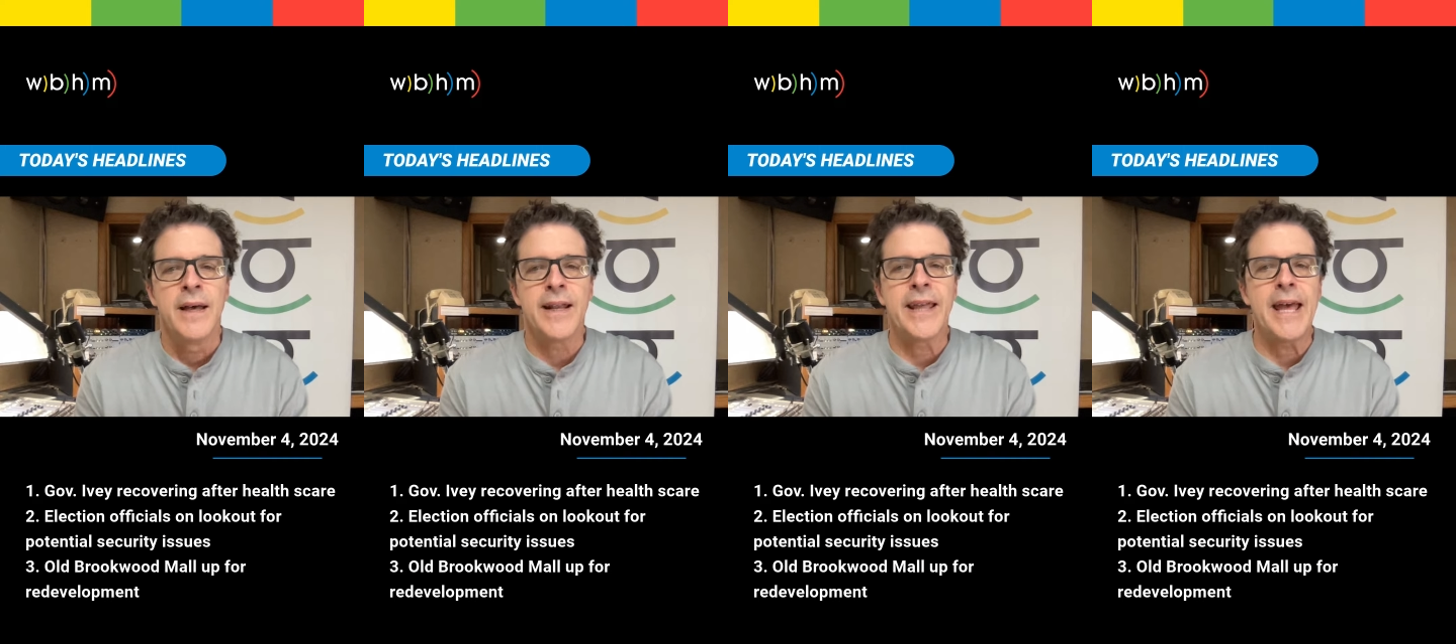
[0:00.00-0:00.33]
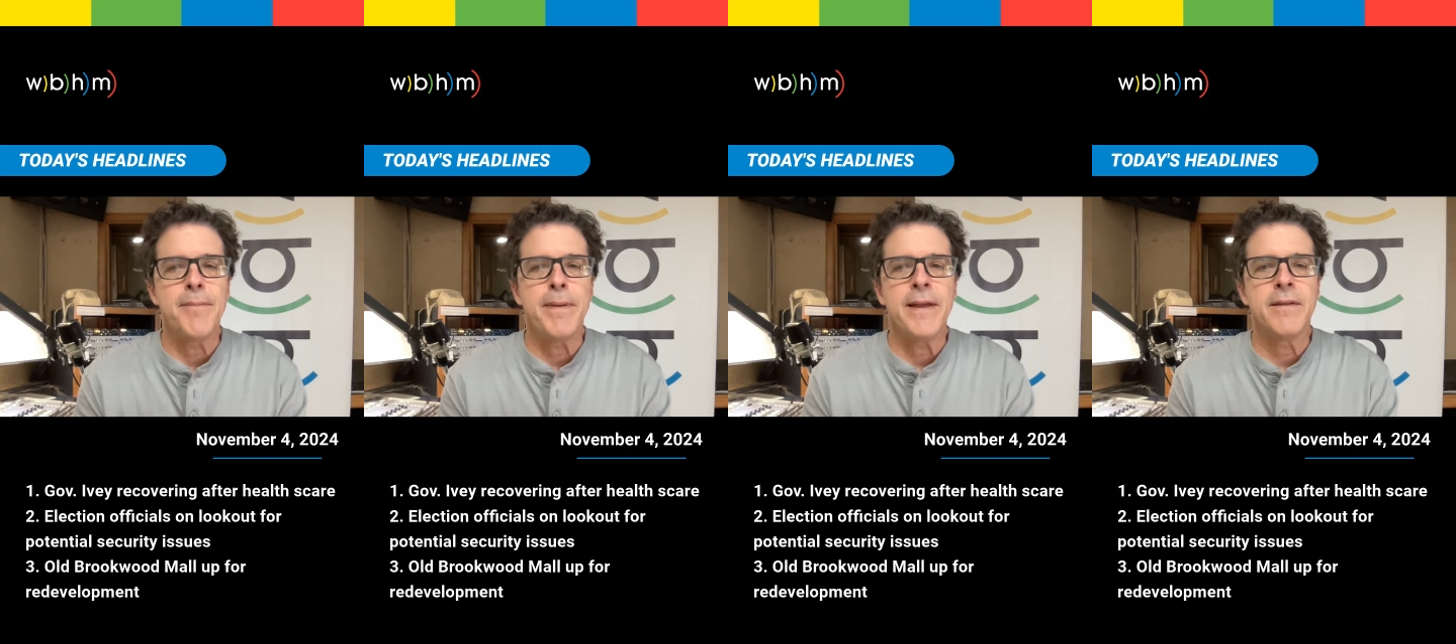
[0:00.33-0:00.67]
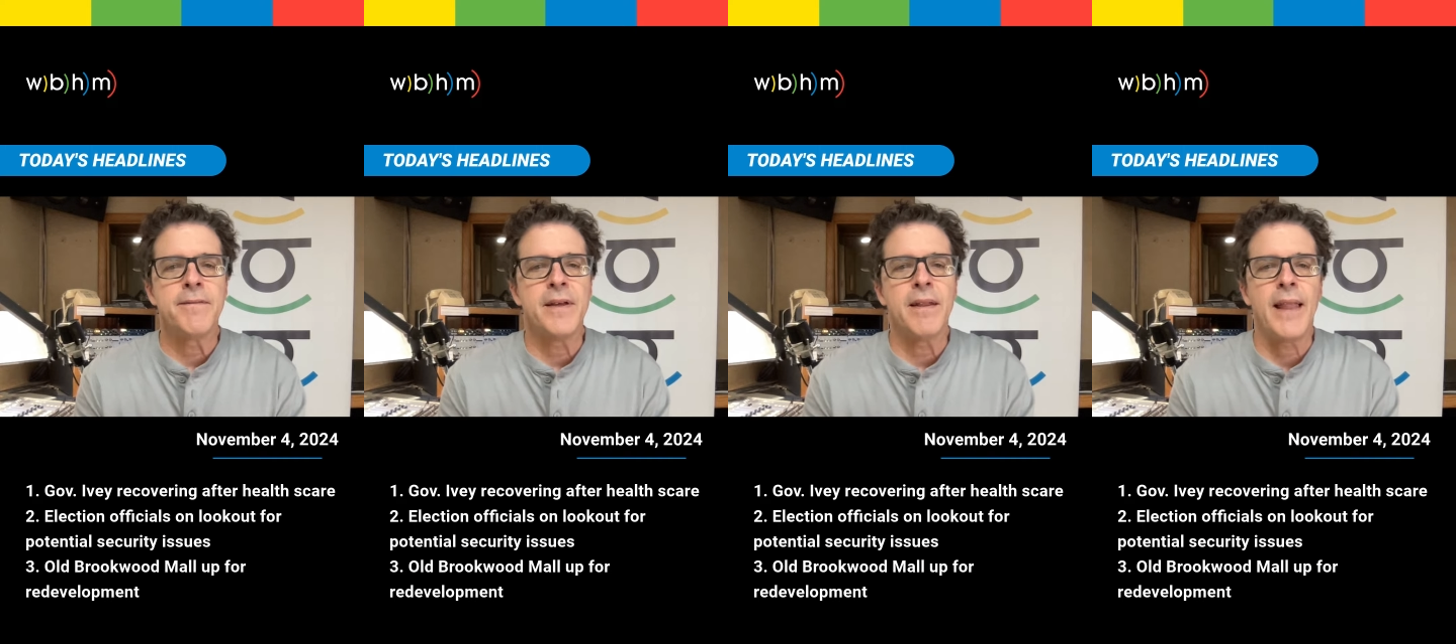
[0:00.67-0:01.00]
at a campaign
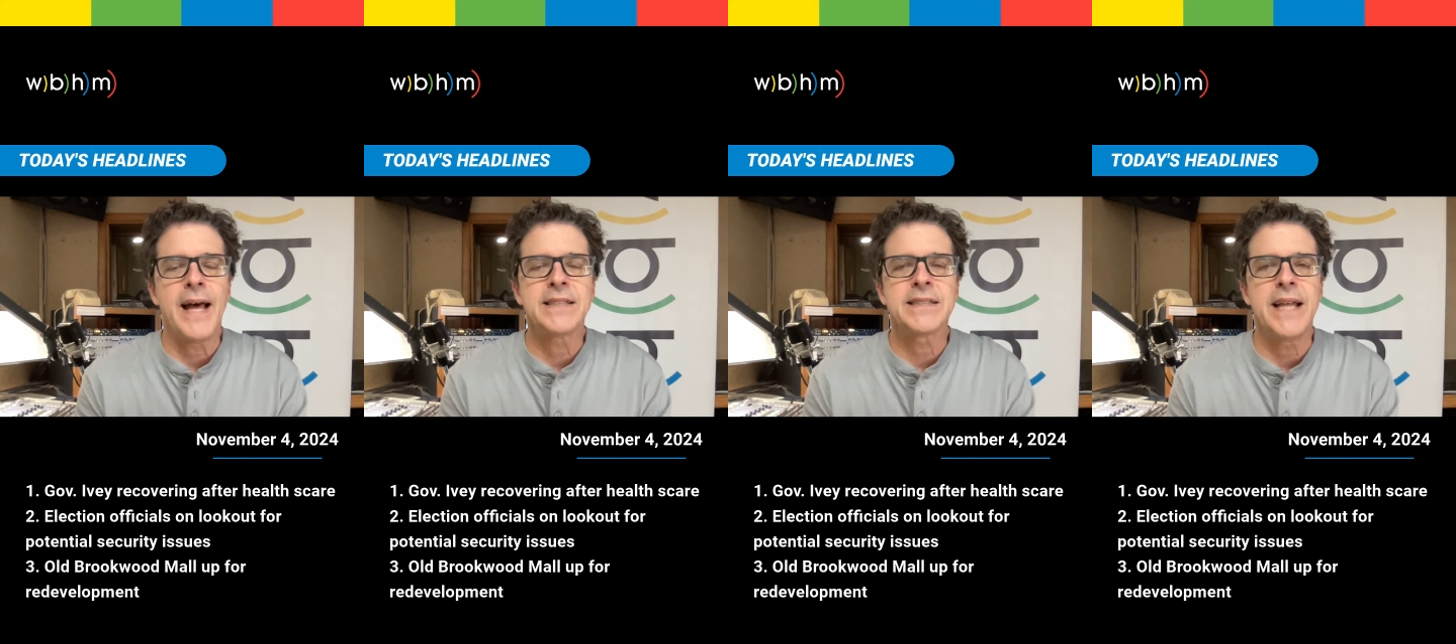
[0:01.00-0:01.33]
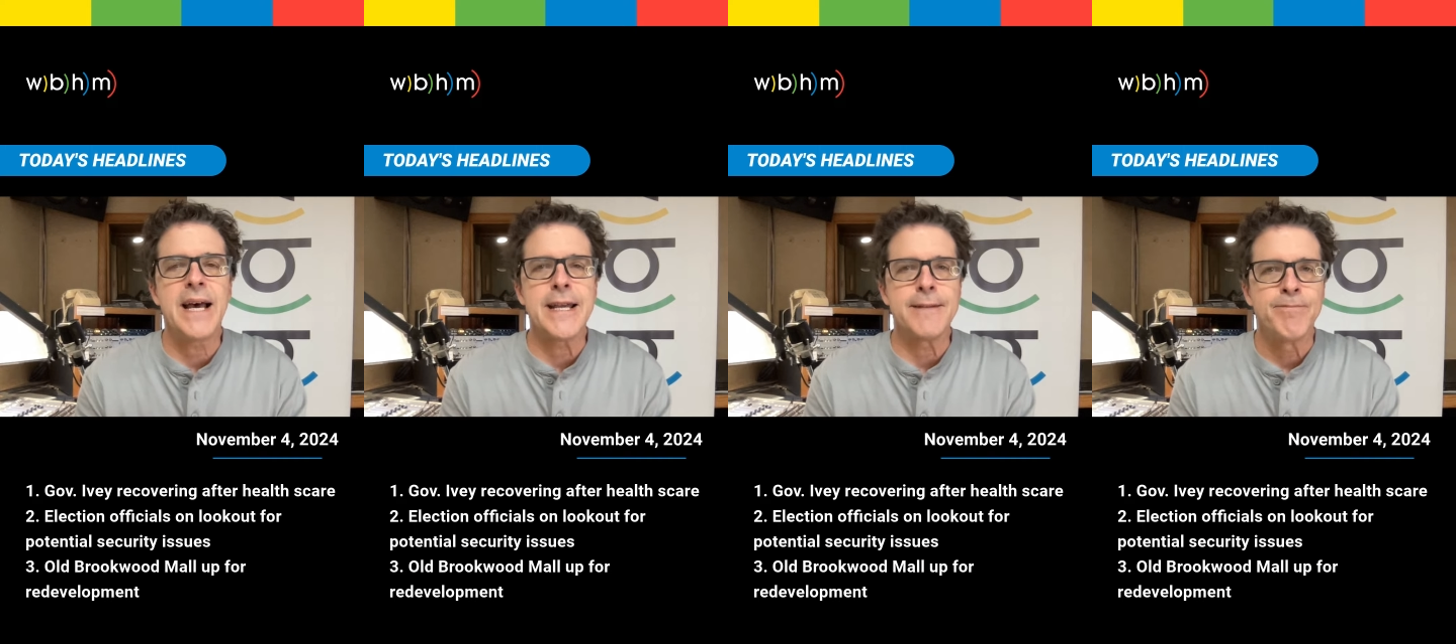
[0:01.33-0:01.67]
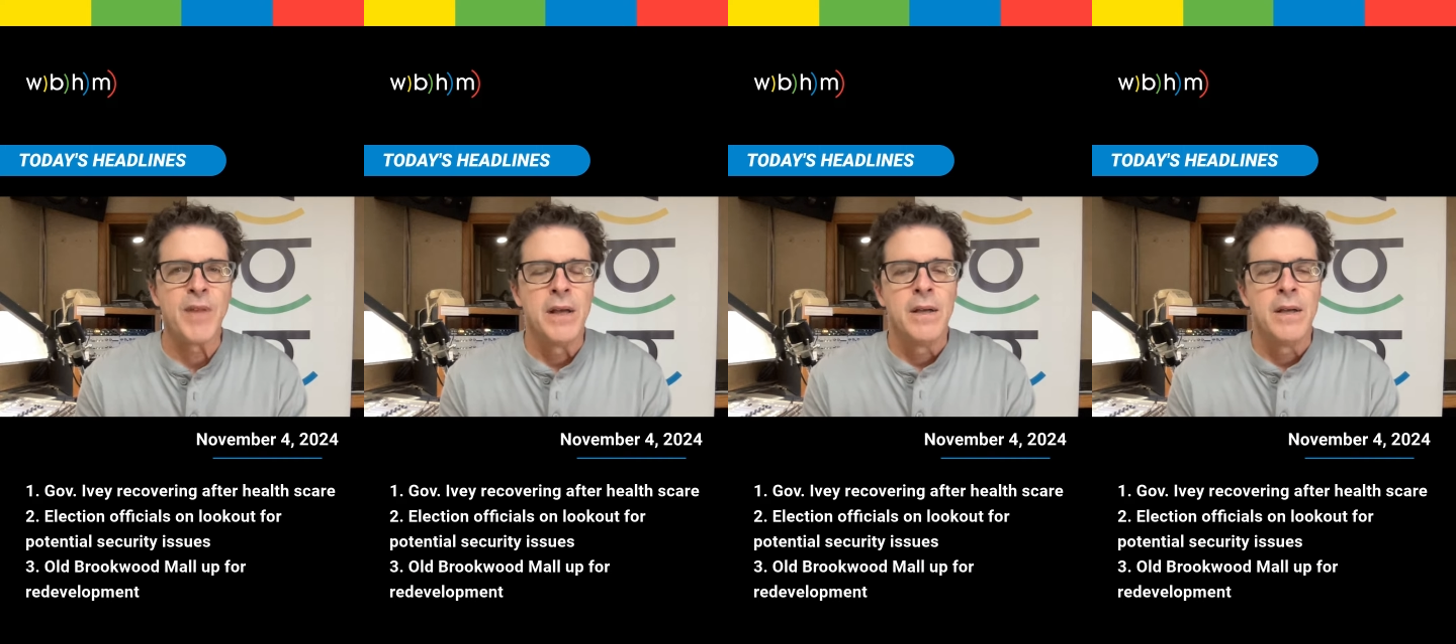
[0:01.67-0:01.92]
event last night.